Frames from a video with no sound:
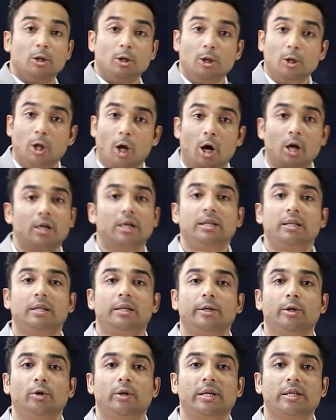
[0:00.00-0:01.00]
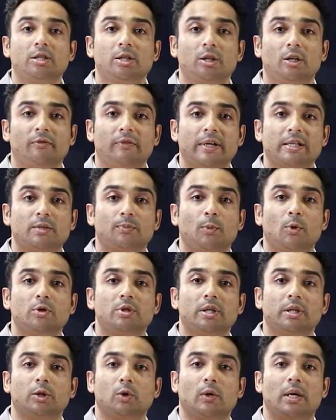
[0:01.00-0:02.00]
Longer the duration of
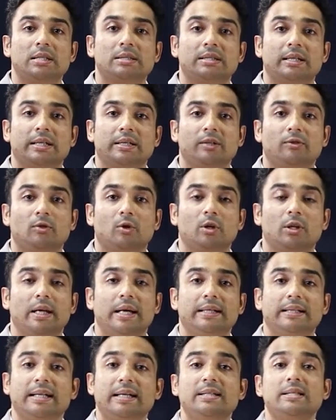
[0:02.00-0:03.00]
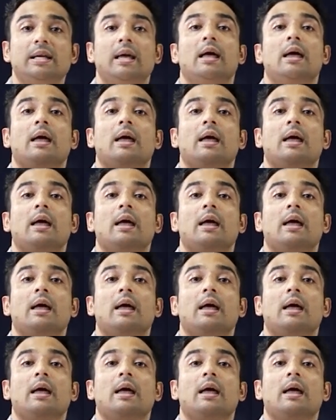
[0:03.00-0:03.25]
exposure to ulcerative colitis,